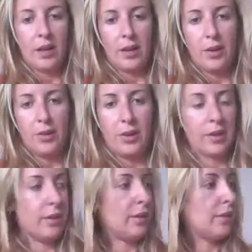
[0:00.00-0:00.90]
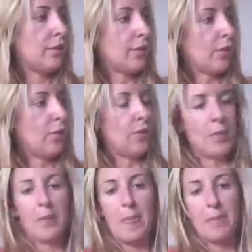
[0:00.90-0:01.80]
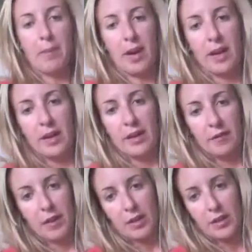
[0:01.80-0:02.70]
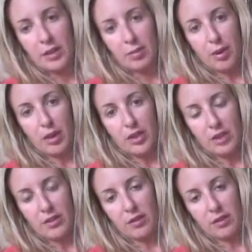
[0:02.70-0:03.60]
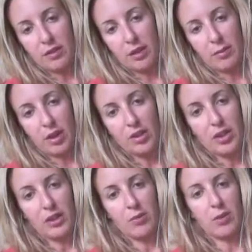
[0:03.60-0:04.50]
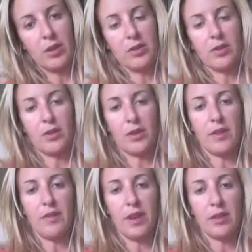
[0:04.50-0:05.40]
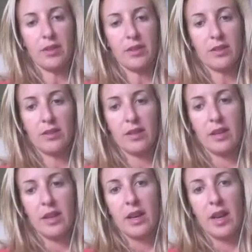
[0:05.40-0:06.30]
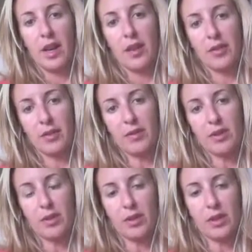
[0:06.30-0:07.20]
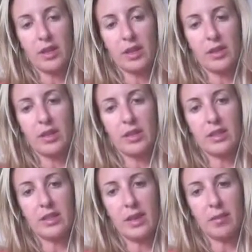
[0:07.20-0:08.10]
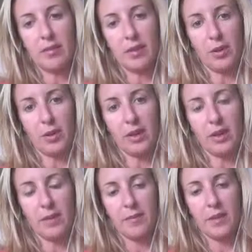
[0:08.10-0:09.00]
Hello. So my volunteer project, service learning project, was for the Veterans Thrift Store here in Tampa, Florida.